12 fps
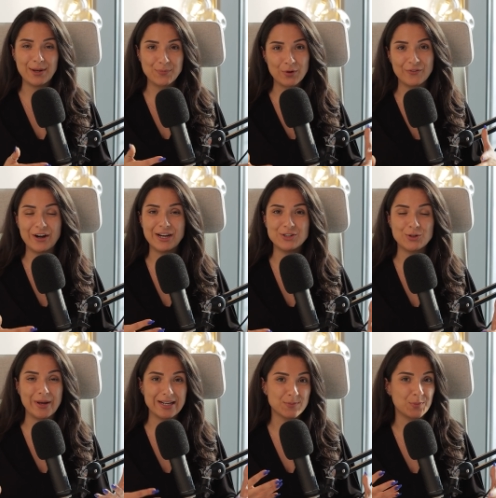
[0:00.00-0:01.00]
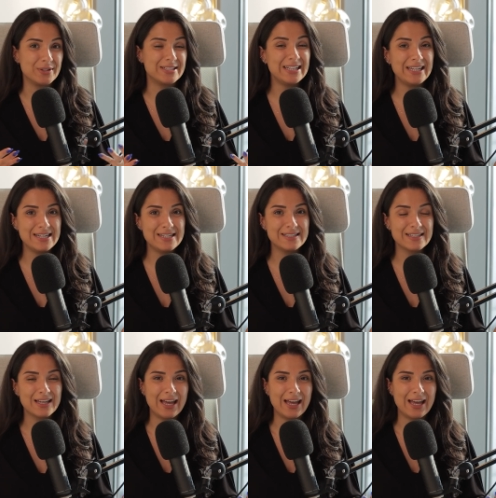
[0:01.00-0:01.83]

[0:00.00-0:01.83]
and provide you expertise.